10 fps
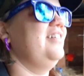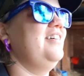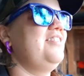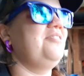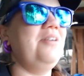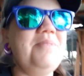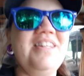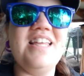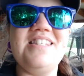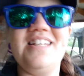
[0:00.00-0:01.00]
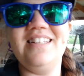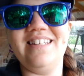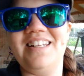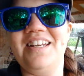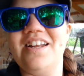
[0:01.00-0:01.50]
So, I mean, that's it
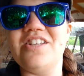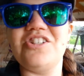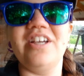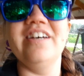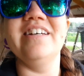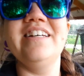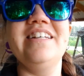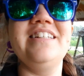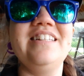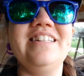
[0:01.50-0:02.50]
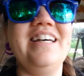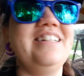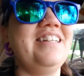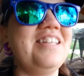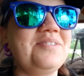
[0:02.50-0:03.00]
in a nutshell.
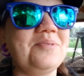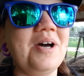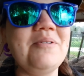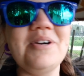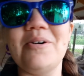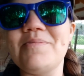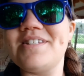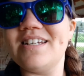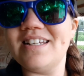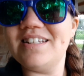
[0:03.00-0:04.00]
That is why we homestead,